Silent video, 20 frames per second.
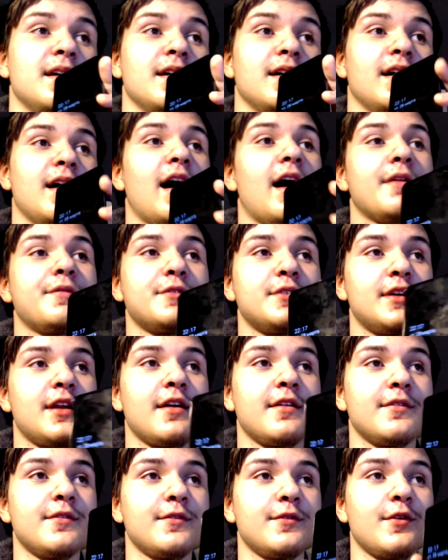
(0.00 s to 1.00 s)
after that
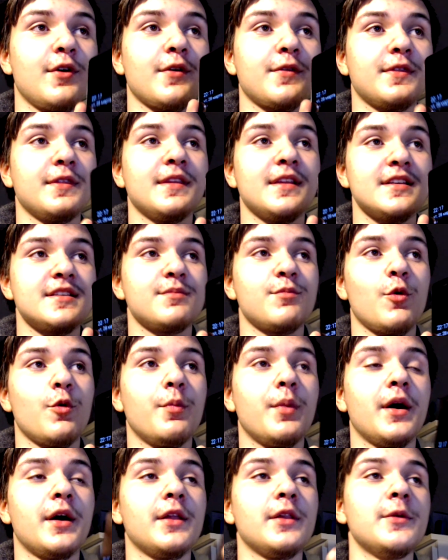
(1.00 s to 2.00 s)
I've gotten this
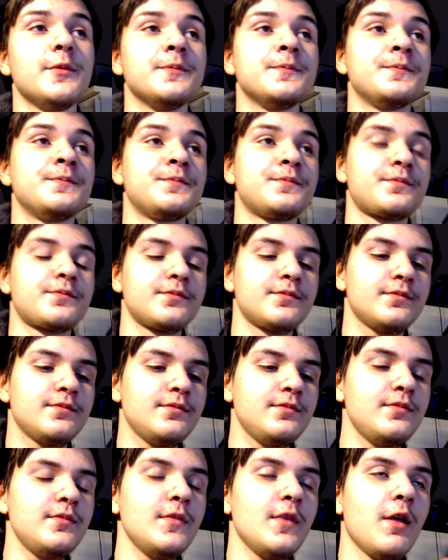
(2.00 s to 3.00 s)
mobile.
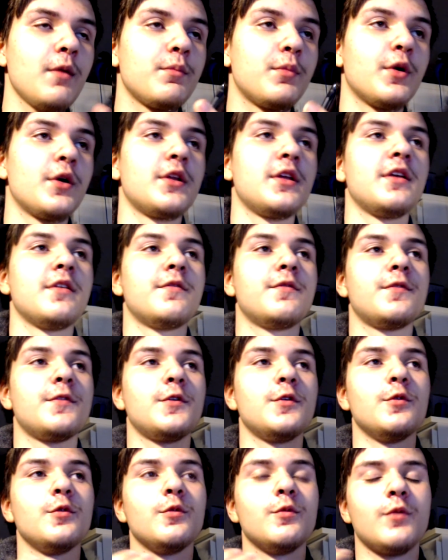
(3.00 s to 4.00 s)
But if
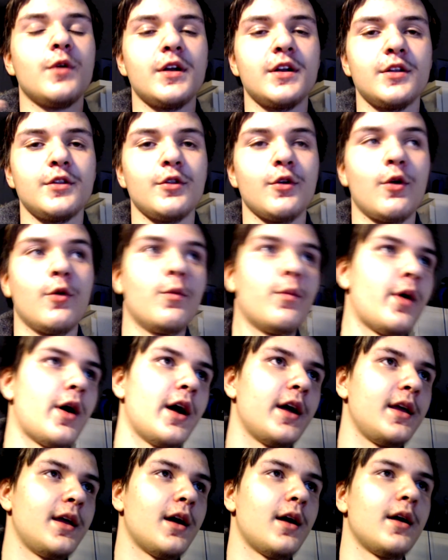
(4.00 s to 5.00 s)
you want to know
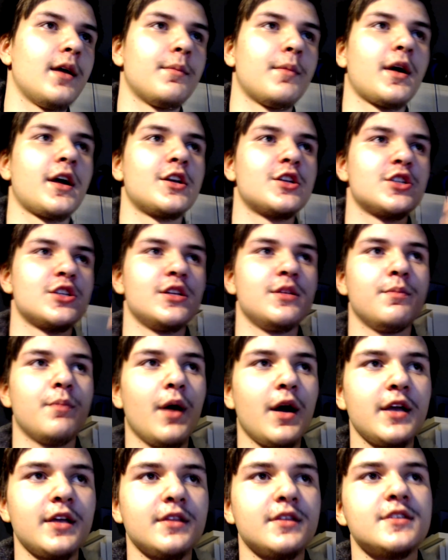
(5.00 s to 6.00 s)
why I am actually
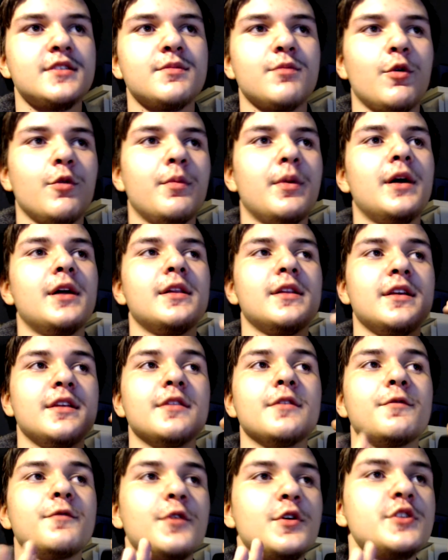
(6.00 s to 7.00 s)
buying this mobile in
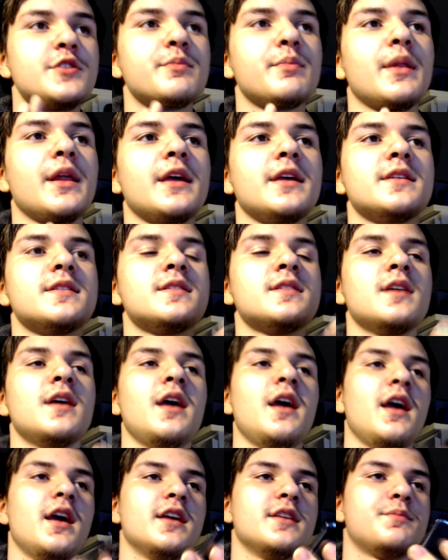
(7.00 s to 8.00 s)
the first place,
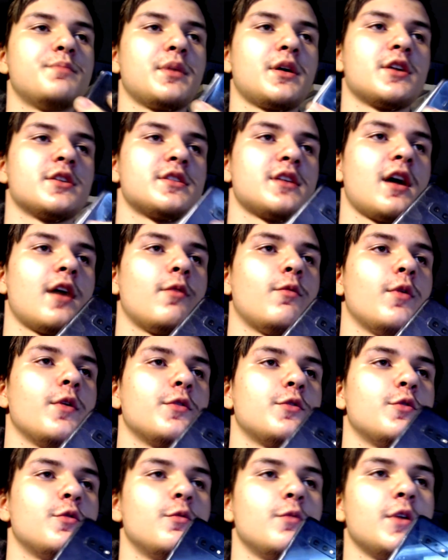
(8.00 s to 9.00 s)
it's because I
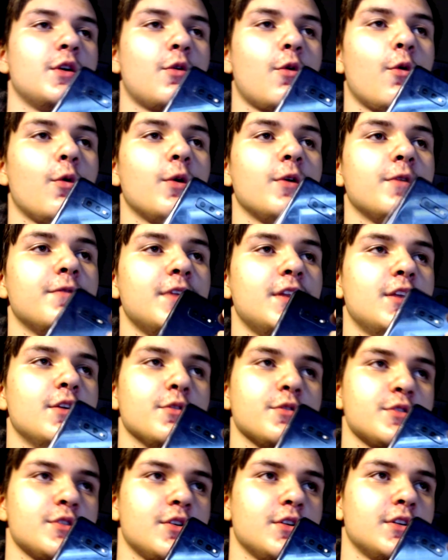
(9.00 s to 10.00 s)
want to record
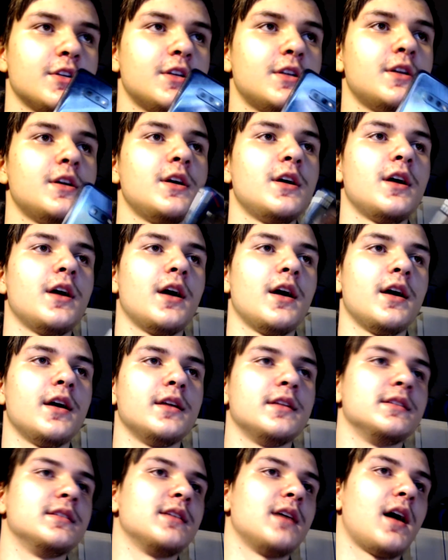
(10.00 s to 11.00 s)
videos on it.
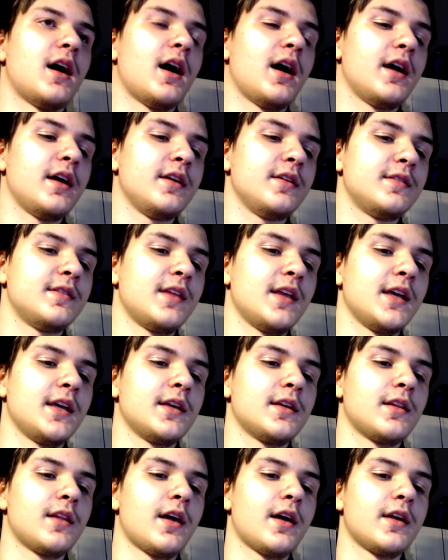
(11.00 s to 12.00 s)
And I
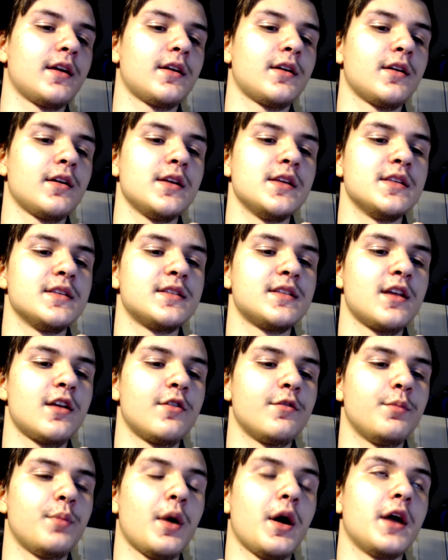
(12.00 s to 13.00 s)
think, like, instead
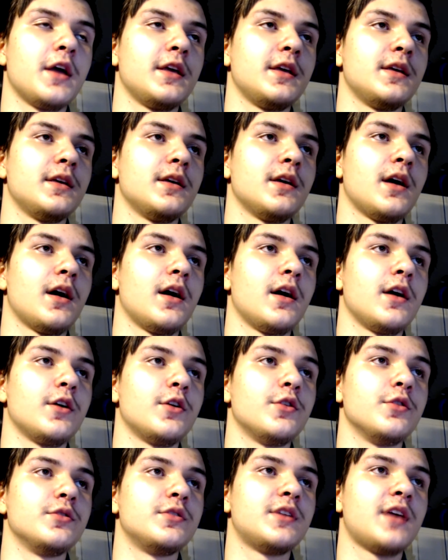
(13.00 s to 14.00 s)
of buying a
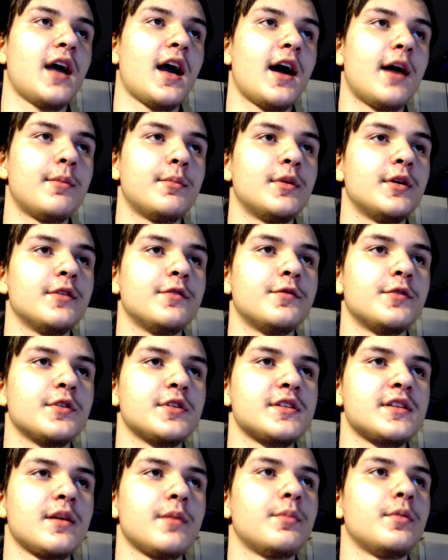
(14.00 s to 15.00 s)
good camera, for
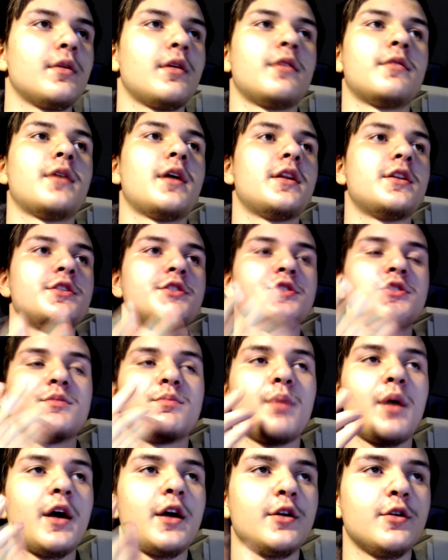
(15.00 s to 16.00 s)
example, I'd rather just
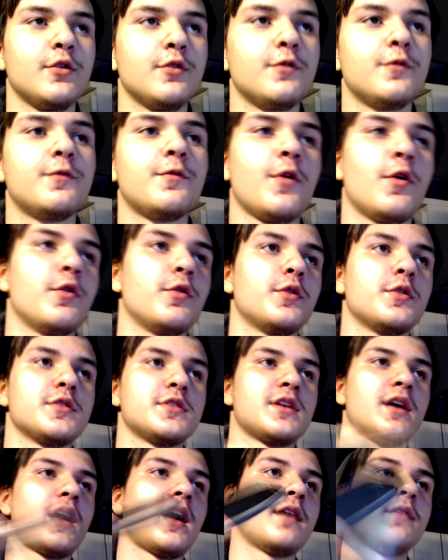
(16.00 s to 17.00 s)
buy a good phone because
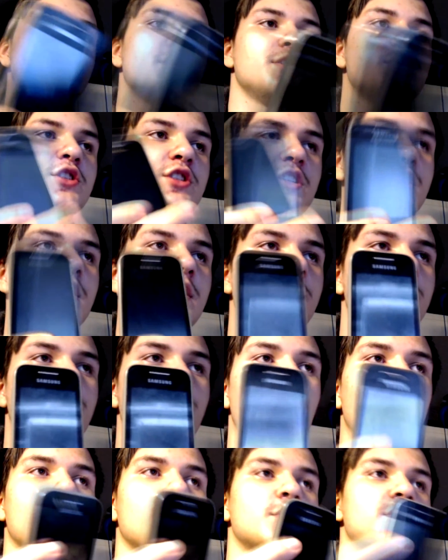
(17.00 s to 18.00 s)
I have this shitty
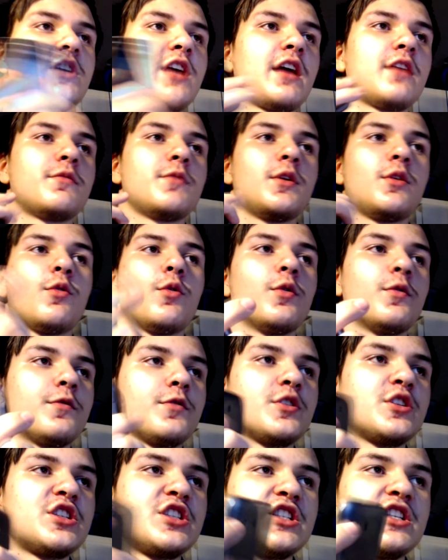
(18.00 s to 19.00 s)
phone which can't record for
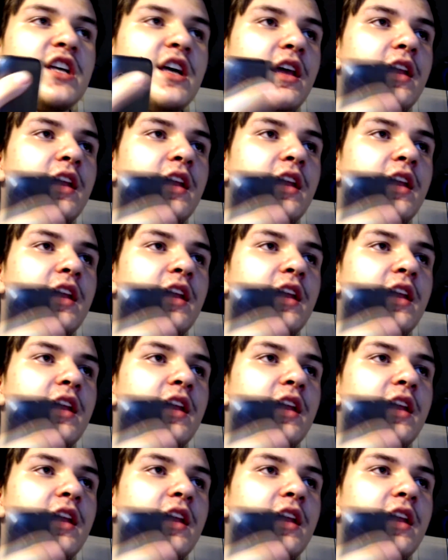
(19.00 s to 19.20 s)
shit.